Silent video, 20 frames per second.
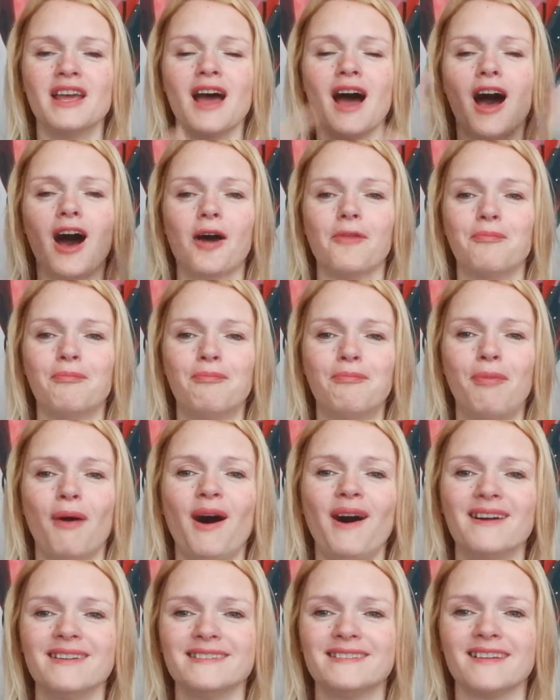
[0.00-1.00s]

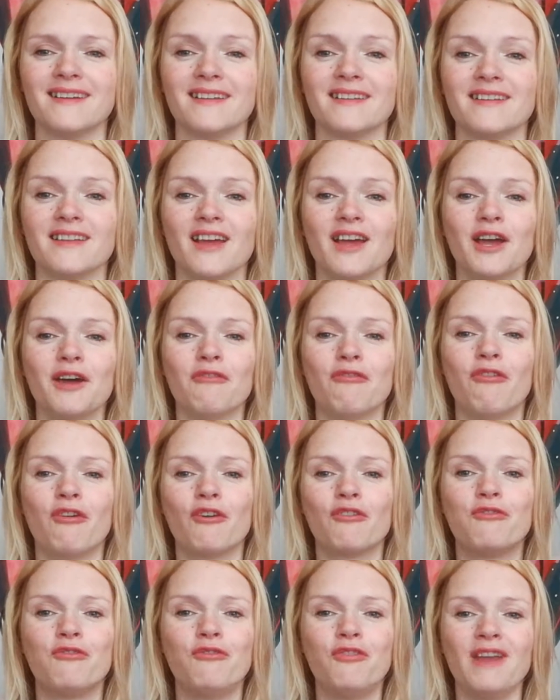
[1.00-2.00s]
abundant,
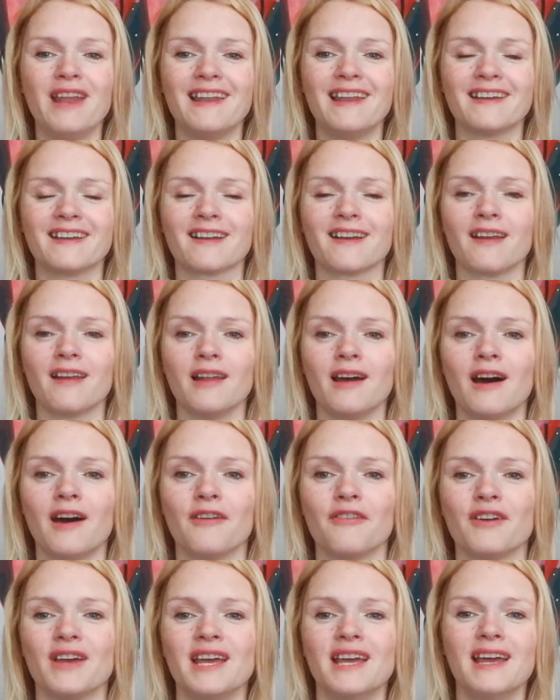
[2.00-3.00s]
fulfilling
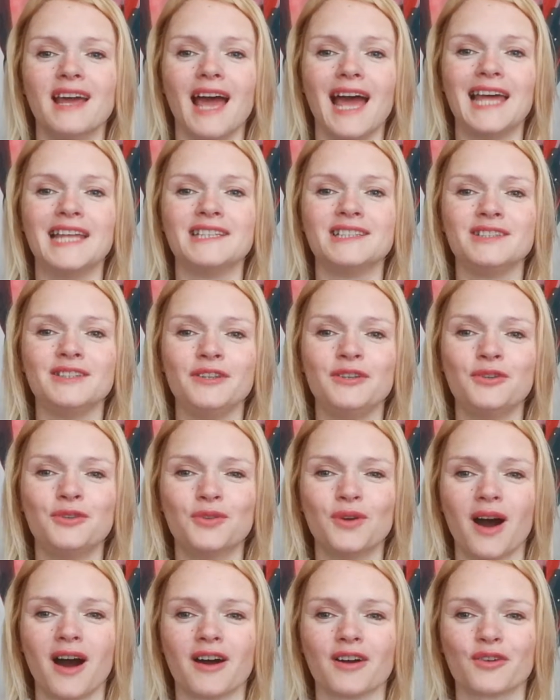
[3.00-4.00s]
life if
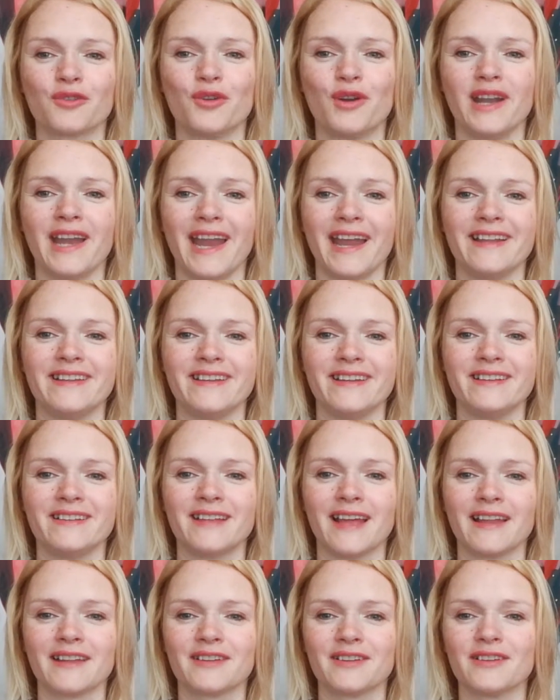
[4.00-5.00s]
you are creative.
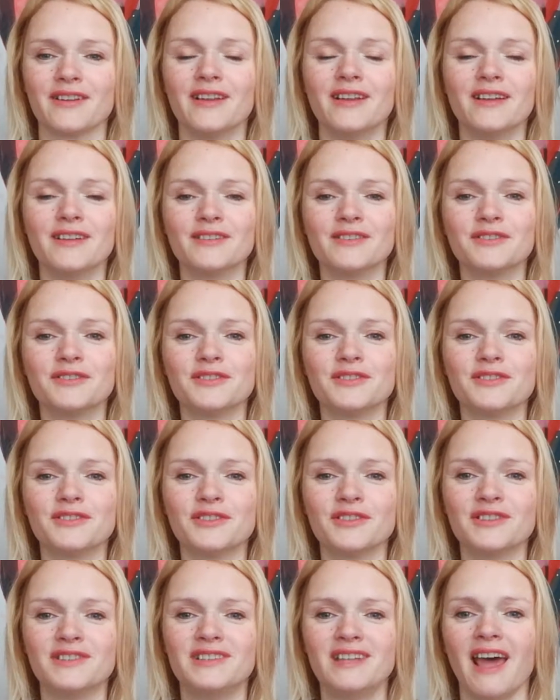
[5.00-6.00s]

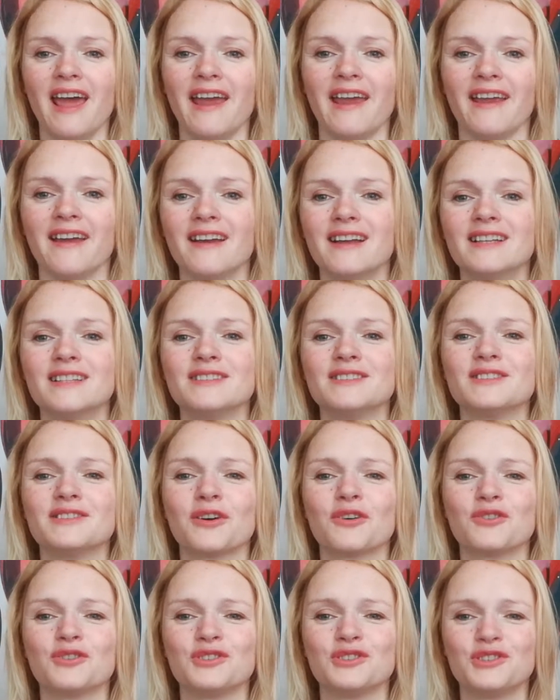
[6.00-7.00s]
Today, so
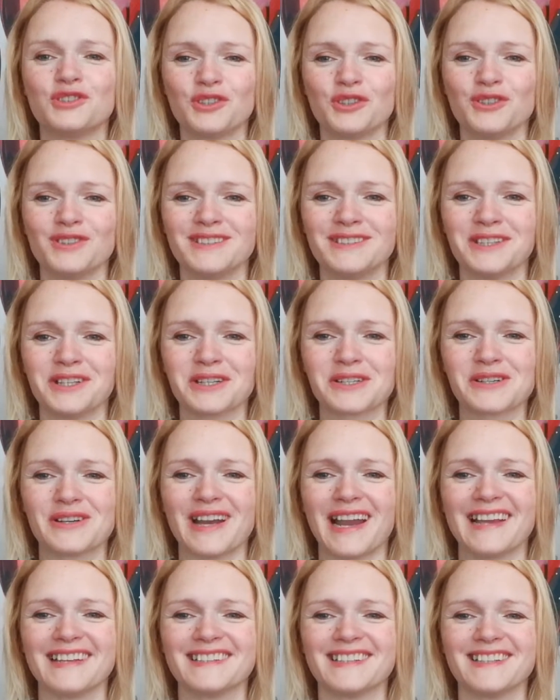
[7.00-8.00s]
choose your
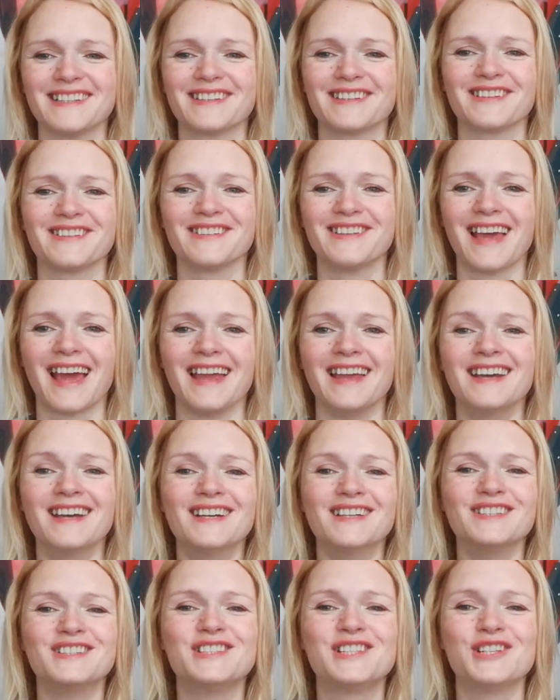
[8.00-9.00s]
creation today.
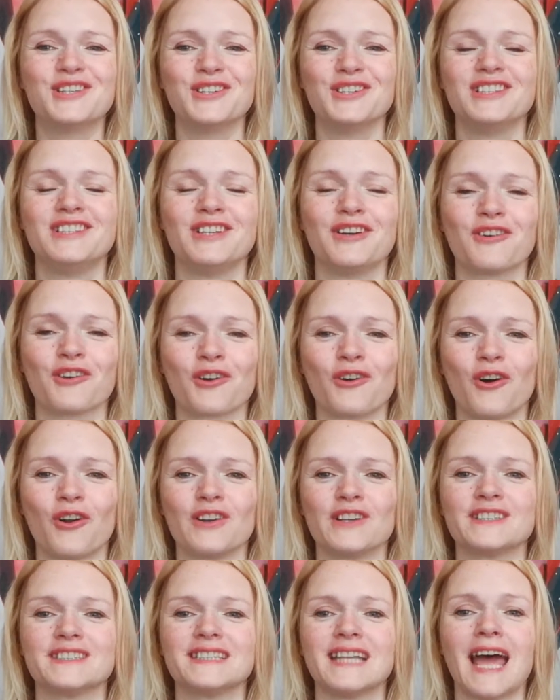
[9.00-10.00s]
Choose your
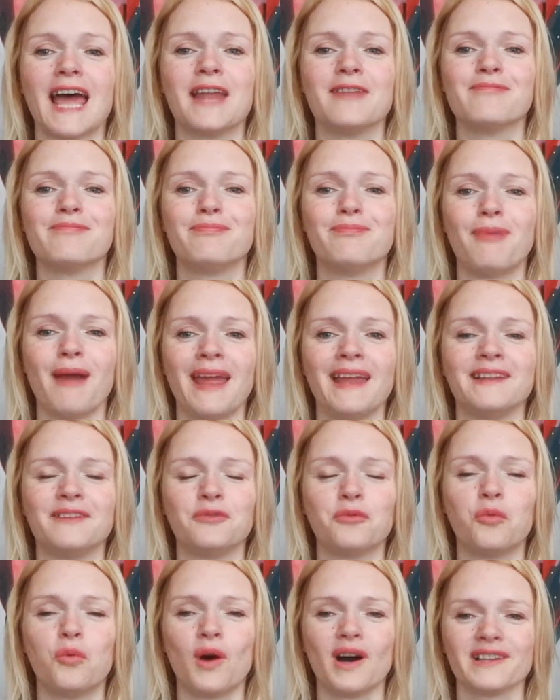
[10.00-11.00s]
colors and paint
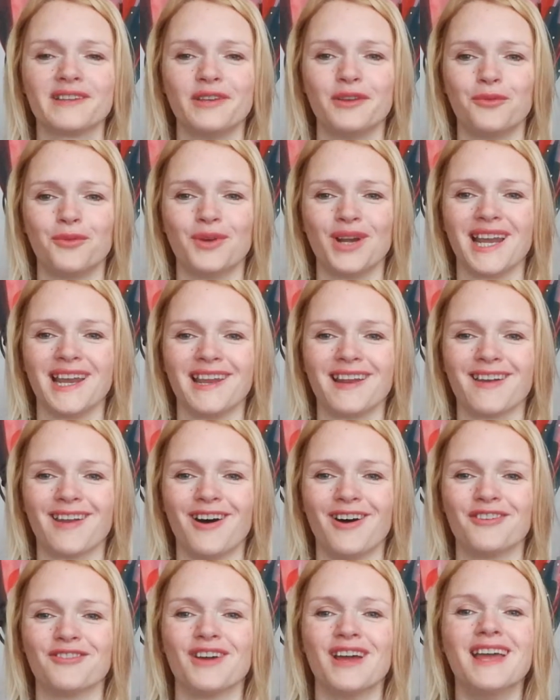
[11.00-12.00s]
what you really
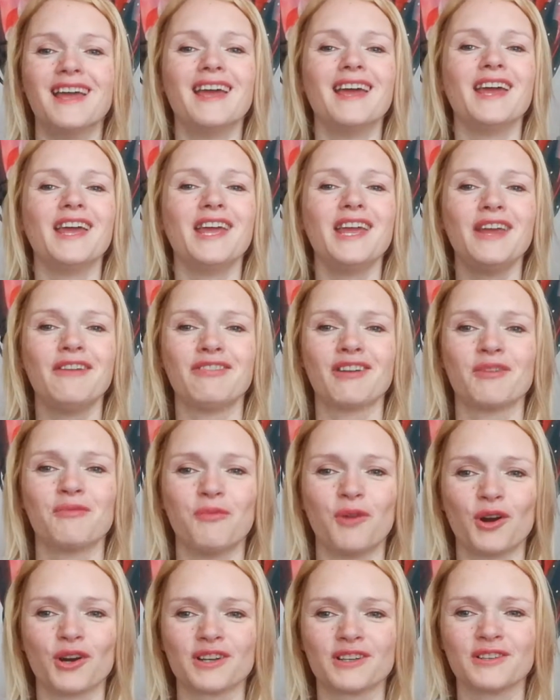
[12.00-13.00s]
love. Even
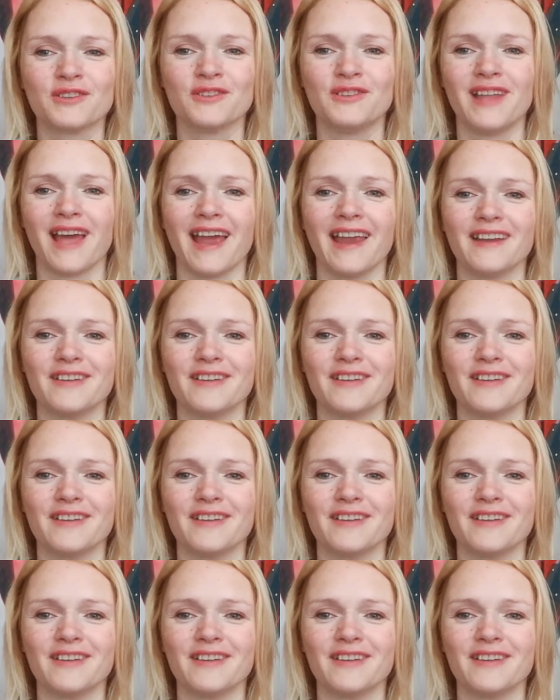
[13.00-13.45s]
more today.